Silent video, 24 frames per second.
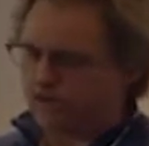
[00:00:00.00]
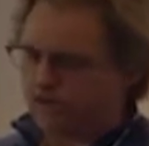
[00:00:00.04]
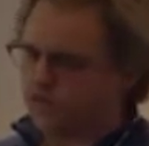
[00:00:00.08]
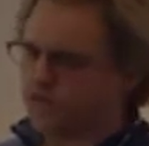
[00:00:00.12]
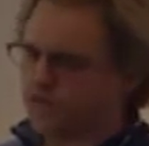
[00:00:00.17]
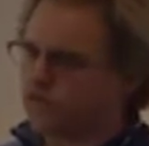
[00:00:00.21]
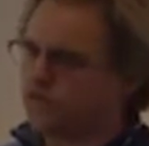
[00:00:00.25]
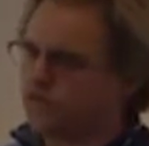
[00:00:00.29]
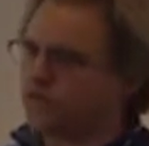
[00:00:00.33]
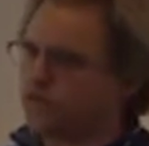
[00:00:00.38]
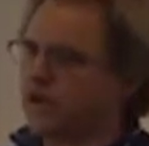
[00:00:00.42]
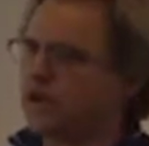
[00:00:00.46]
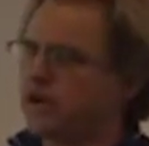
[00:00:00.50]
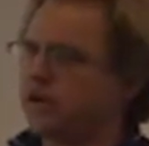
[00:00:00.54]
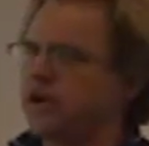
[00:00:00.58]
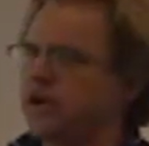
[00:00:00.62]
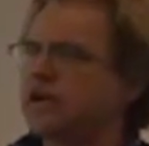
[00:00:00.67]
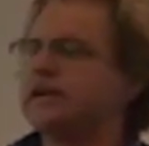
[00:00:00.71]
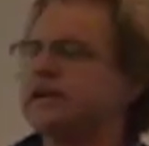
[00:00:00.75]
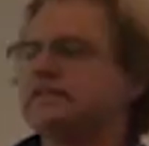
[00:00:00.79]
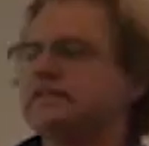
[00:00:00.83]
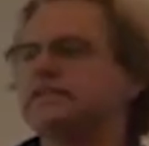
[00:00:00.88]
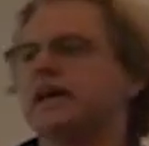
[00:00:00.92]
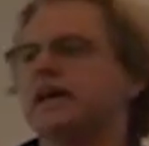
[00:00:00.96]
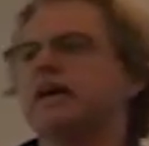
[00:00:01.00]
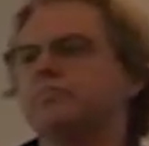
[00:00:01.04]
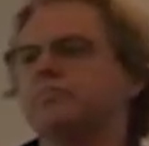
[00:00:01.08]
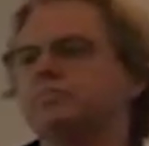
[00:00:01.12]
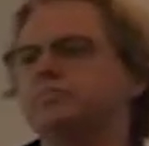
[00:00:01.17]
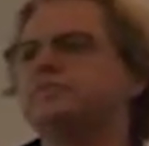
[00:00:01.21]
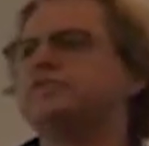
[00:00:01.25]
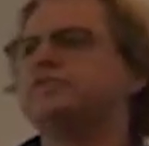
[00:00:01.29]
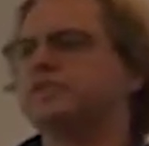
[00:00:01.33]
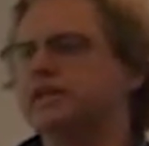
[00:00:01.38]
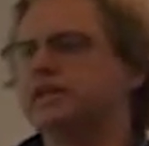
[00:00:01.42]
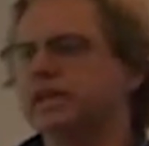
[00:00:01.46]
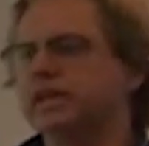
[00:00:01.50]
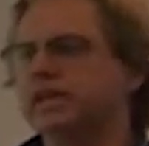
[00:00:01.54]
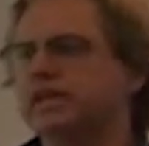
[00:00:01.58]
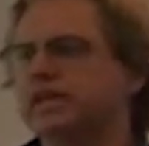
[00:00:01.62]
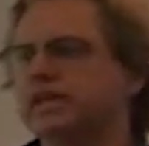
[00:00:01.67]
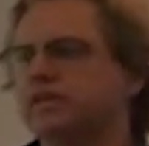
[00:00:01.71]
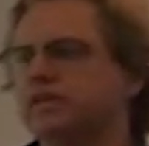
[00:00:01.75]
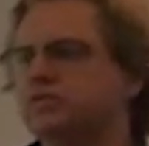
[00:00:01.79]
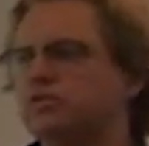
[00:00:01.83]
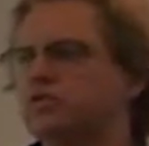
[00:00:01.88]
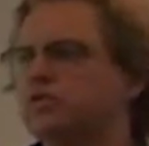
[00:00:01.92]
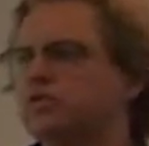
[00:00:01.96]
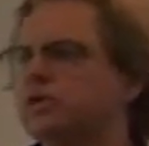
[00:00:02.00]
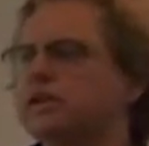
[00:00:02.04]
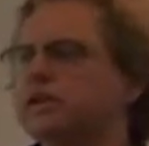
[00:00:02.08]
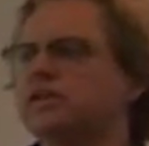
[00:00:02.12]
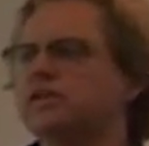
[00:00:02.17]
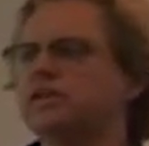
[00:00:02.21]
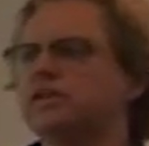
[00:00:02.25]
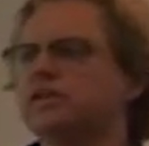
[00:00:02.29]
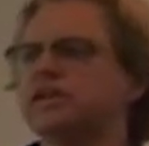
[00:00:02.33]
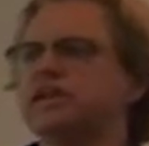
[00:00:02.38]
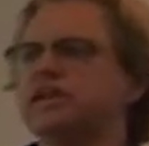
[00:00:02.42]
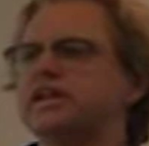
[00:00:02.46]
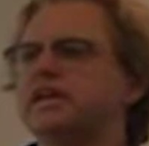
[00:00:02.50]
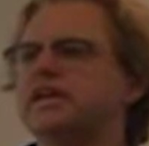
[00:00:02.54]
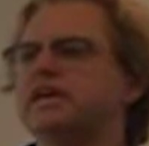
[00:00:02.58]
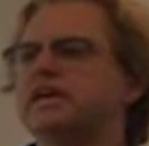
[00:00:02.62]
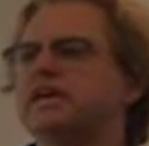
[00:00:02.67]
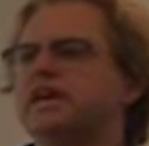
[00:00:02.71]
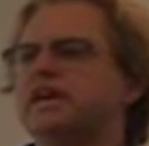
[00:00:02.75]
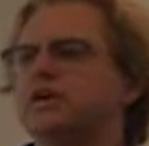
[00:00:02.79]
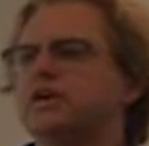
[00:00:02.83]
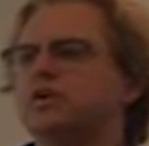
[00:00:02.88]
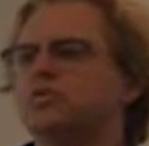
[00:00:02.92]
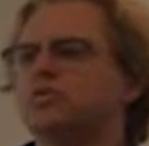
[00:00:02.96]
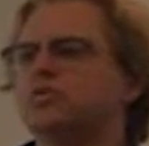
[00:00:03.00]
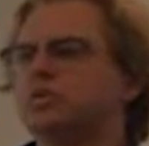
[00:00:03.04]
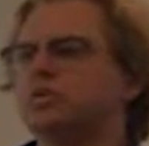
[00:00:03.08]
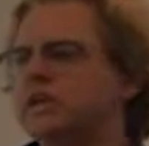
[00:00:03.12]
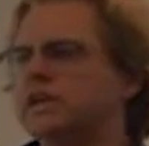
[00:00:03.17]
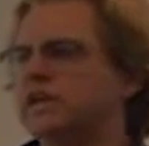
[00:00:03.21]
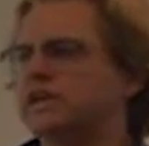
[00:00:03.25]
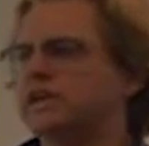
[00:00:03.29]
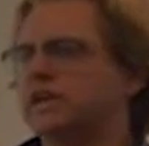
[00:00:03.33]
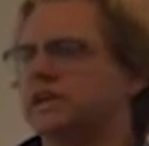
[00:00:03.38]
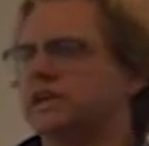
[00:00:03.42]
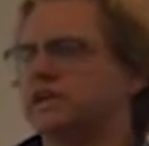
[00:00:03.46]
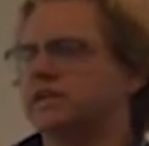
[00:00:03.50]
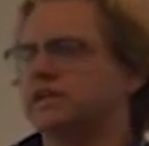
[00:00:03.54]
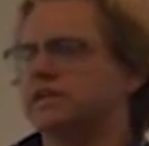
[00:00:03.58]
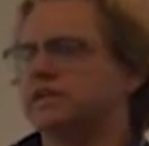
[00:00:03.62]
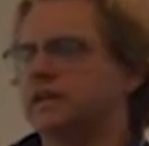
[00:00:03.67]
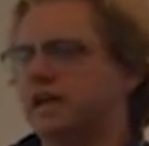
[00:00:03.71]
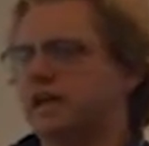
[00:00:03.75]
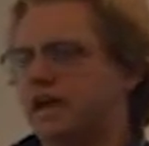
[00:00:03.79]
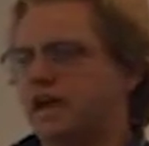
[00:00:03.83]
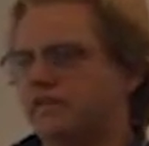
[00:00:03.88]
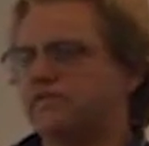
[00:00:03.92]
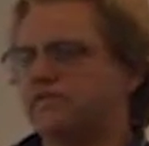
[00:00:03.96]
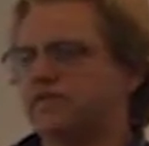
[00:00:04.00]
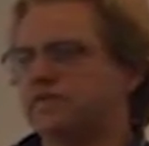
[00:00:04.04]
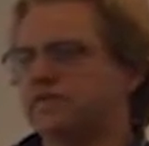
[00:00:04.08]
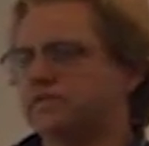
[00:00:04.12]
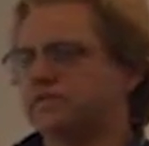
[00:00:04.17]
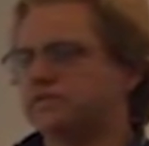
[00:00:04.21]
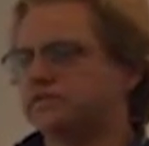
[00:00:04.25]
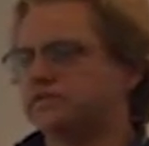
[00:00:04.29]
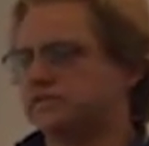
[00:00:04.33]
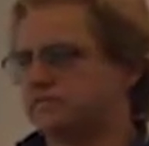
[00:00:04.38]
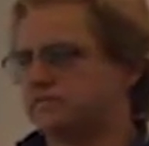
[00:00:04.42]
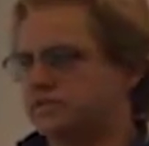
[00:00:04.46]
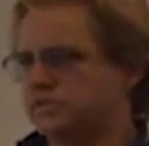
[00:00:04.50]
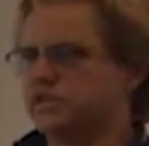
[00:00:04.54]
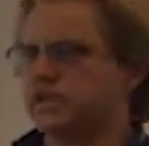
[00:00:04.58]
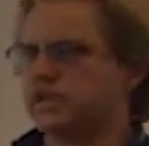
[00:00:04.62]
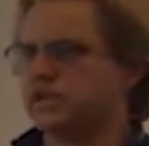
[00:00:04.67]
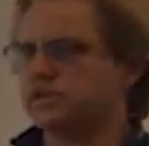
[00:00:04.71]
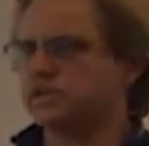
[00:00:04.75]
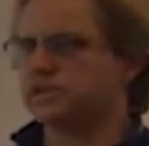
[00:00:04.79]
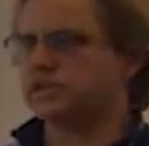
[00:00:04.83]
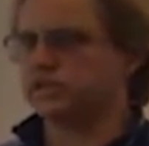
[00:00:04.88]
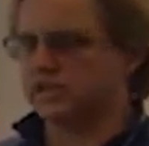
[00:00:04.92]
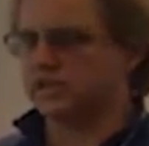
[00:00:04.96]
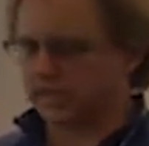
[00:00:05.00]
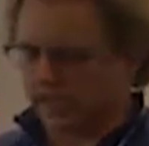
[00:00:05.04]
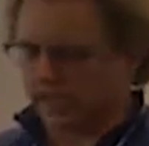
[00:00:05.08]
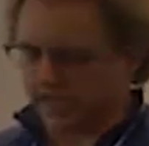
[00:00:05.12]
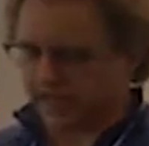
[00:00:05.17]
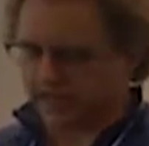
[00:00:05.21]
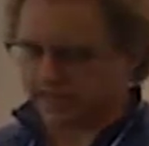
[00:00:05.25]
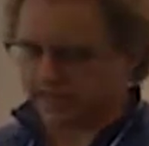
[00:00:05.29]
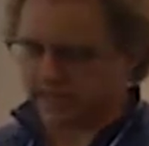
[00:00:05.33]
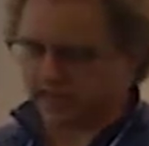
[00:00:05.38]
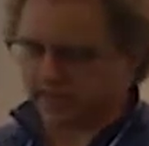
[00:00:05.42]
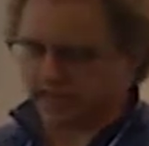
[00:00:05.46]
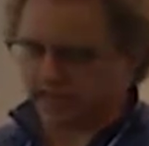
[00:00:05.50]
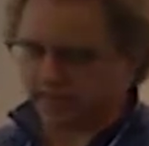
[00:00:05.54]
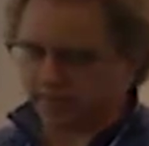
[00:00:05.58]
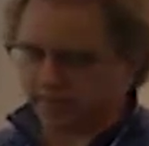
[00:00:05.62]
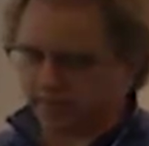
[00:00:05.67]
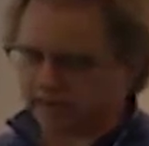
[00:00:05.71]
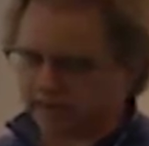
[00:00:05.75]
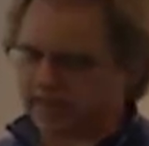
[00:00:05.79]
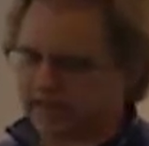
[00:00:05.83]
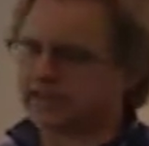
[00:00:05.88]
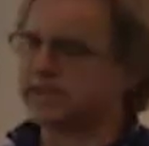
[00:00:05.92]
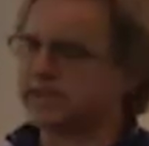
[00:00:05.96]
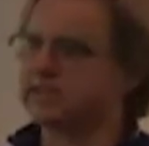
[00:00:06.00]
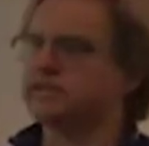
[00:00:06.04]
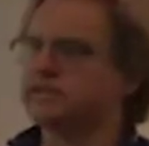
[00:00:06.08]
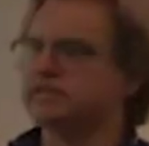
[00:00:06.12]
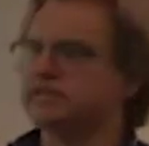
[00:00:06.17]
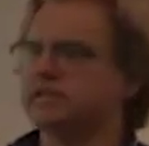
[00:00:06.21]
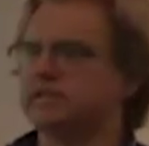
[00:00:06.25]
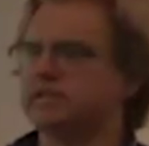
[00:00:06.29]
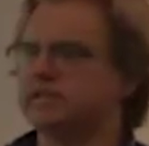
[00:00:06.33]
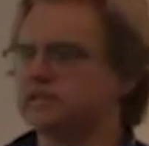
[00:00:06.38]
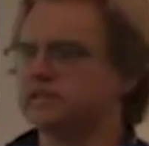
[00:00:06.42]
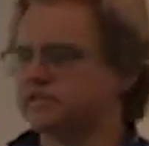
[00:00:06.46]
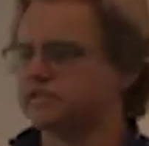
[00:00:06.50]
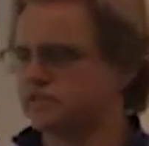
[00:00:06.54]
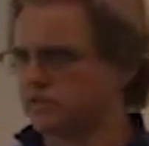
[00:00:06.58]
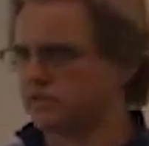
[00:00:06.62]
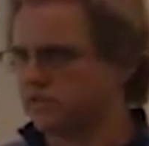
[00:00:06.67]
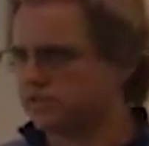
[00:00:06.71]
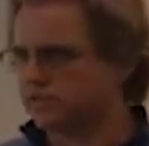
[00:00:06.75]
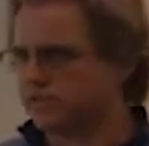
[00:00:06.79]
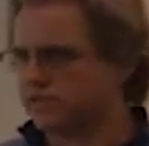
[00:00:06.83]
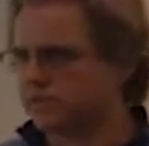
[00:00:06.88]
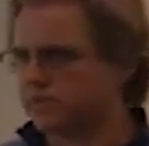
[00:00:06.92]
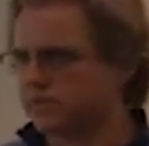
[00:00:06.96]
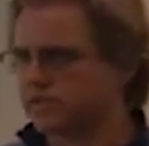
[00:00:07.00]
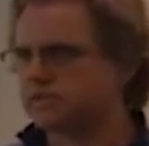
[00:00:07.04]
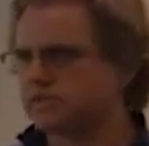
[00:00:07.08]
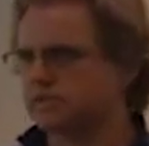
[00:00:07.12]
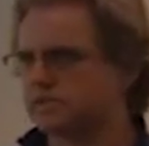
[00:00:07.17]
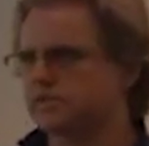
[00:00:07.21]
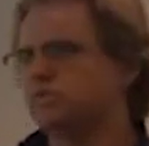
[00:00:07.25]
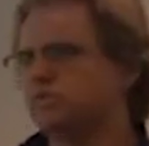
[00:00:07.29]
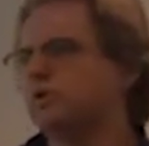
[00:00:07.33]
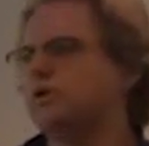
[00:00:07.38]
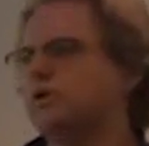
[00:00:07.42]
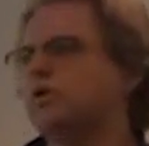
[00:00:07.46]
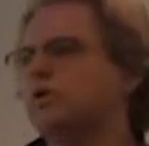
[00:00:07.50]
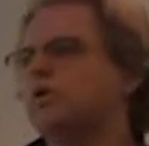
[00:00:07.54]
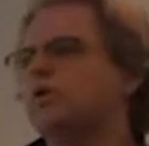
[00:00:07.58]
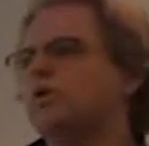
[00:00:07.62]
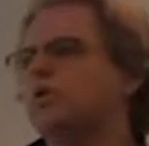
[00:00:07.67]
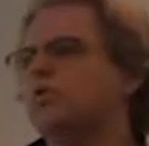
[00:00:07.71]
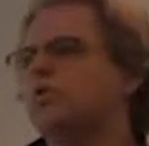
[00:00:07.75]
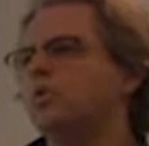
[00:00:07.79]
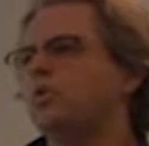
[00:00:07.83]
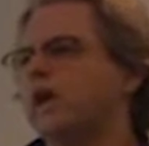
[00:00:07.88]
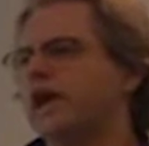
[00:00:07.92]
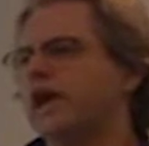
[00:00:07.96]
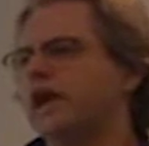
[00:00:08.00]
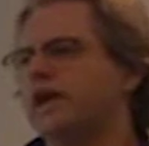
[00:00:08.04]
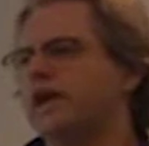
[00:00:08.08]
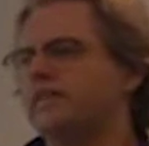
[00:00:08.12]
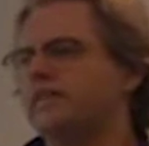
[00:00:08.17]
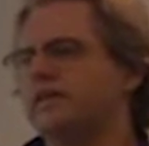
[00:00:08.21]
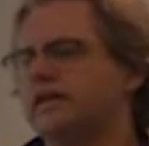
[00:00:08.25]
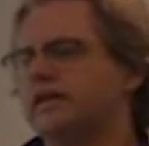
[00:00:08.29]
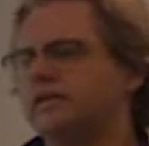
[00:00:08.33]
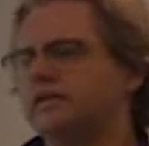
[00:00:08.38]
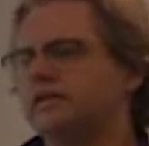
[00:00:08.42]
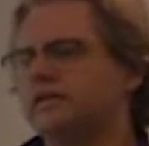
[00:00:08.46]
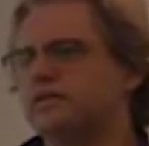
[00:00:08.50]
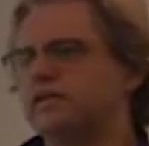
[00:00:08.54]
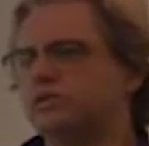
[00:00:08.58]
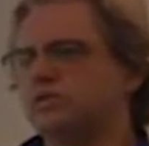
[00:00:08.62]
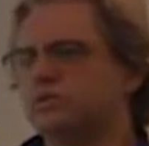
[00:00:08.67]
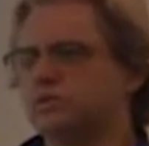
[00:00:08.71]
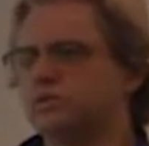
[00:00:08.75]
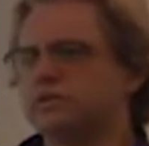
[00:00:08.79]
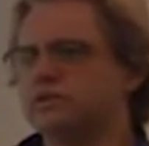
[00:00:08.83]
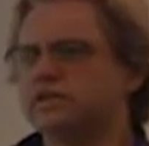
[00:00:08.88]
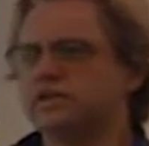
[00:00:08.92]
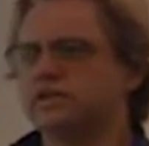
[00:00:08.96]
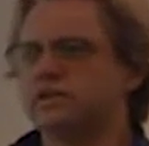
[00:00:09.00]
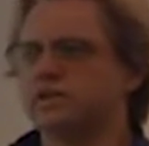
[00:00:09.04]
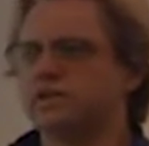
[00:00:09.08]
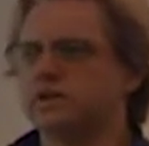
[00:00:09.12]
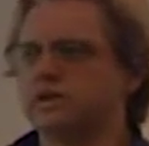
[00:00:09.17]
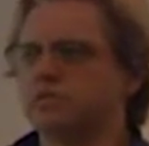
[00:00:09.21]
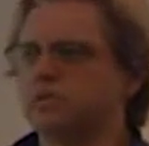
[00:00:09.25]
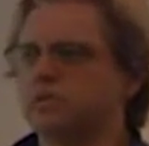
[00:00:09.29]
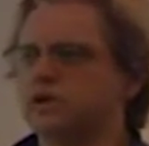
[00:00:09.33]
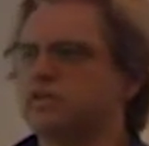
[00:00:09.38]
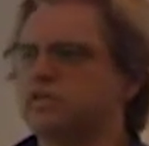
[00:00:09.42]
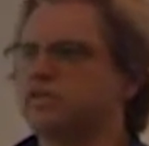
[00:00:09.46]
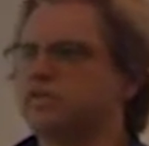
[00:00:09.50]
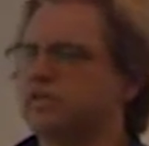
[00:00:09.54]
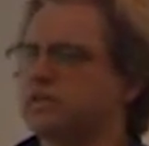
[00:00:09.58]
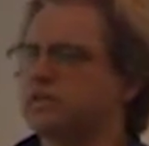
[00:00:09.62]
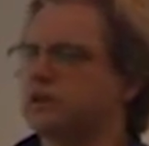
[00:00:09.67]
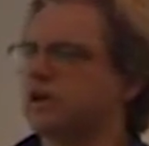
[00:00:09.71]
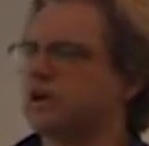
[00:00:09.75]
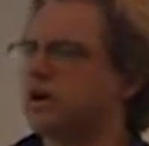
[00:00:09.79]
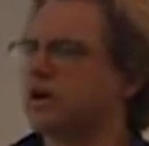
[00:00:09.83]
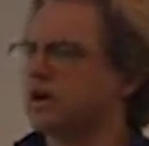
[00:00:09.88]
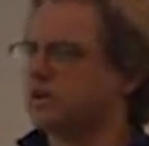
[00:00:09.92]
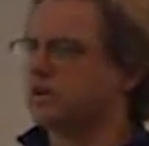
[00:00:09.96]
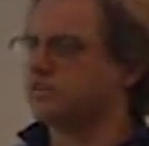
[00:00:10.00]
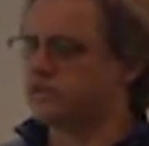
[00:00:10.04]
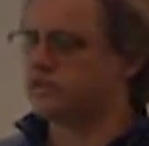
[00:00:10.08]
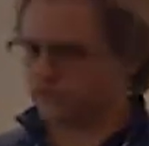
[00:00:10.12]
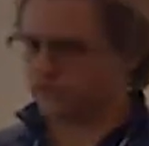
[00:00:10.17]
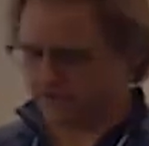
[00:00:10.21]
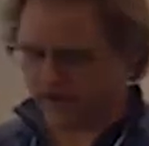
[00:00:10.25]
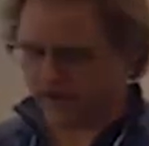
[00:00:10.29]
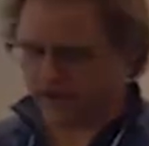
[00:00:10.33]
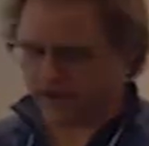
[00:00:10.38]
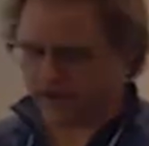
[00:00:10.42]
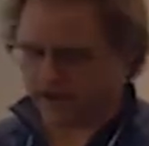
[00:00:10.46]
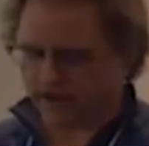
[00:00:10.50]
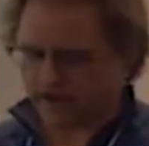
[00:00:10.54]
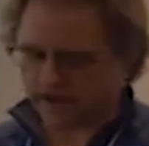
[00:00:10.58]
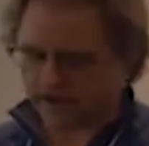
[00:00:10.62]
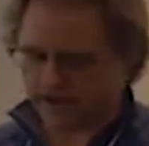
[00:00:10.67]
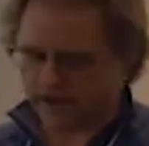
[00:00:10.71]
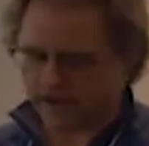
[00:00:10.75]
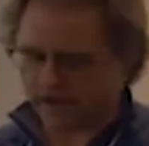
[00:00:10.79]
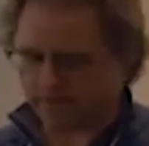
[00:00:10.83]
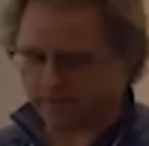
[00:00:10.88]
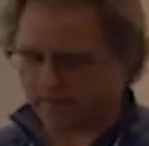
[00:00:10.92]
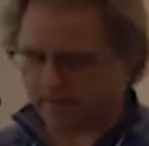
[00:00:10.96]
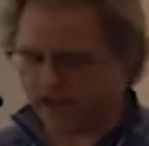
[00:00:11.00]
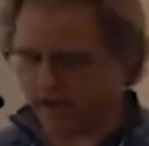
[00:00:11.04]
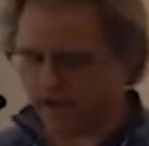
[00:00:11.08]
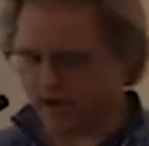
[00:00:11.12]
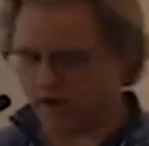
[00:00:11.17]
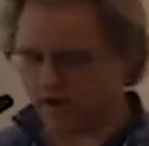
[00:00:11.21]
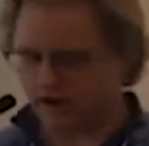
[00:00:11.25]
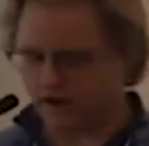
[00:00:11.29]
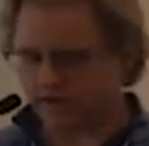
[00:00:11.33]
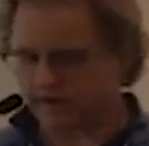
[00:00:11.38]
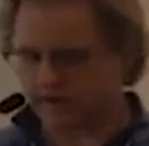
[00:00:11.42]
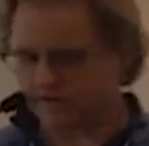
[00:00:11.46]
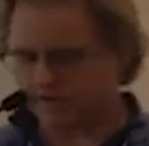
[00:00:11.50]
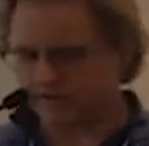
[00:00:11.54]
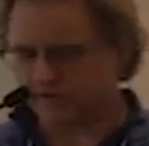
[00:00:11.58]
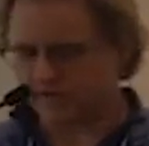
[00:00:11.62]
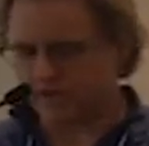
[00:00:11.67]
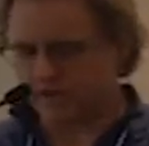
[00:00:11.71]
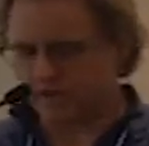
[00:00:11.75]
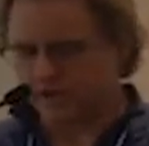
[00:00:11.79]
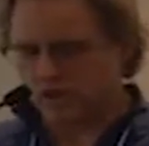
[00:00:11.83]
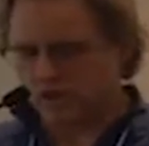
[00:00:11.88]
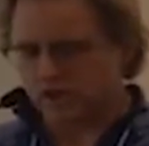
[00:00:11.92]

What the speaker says: very adept in quickly reading the evidence of change in the landscape, at least in this sort of limited way that you were dealing with kind of defined areas.